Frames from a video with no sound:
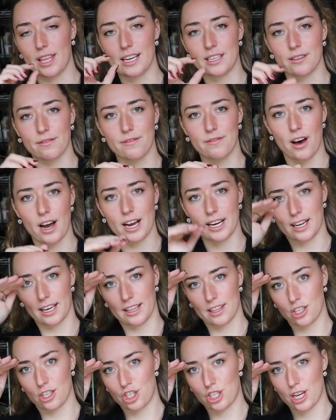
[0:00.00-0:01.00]
they divide
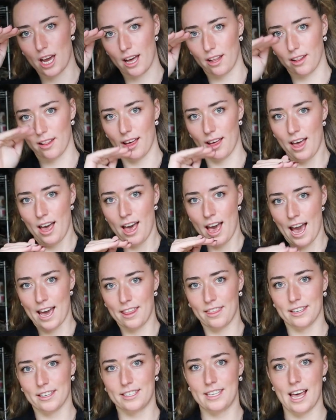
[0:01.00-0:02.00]
like the shell
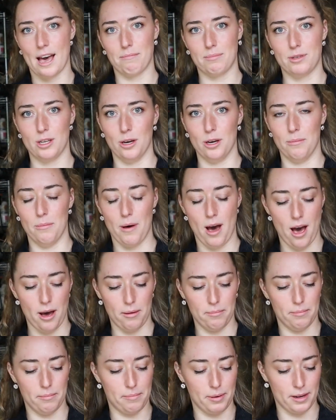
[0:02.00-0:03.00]
and the septum,
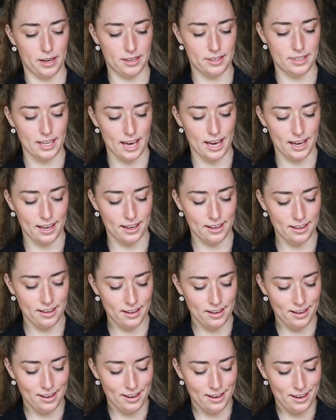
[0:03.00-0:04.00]
but they're
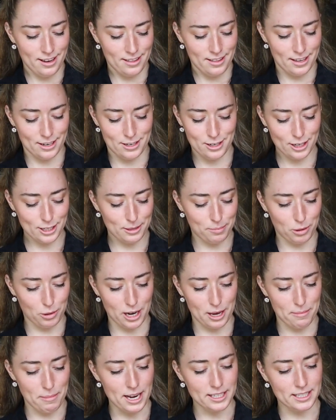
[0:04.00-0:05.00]
just
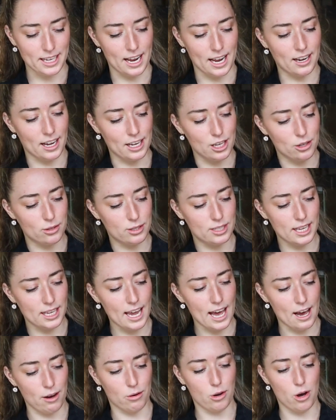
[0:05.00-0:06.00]
pretty amazing. And like, you
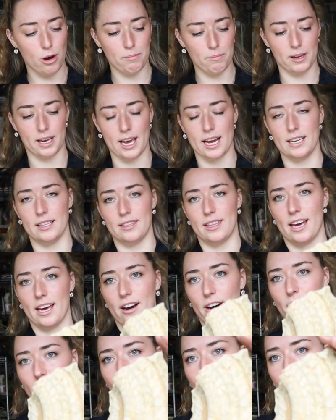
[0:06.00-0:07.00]
see how complicated
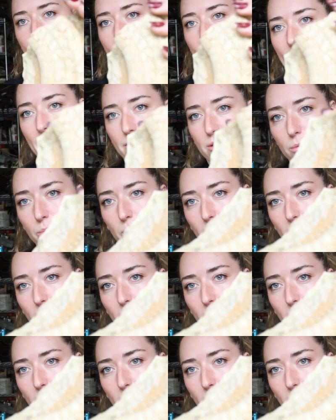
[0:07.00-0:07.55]
they are on like the outer